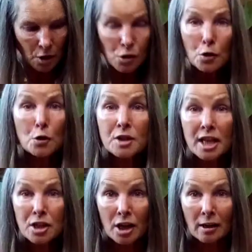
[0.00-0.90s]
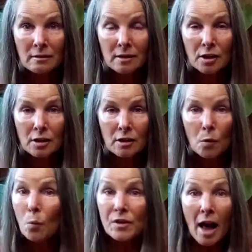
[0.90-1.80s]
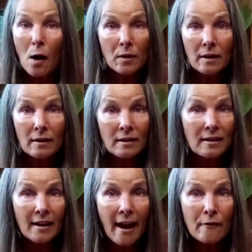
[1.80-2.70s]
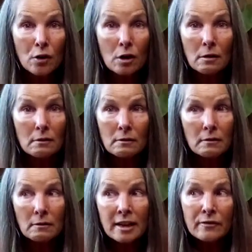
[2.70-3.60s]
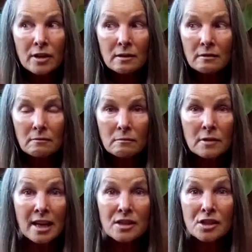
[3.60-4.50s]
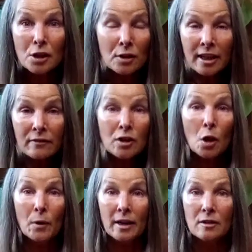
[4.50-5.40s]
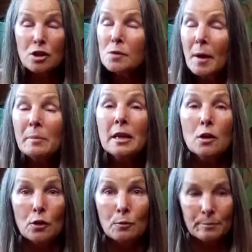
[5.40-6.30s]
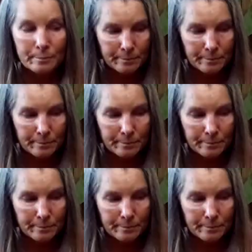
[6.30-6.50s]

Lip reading: So you're teaching without ever even necessarily even knowing it, just by being you.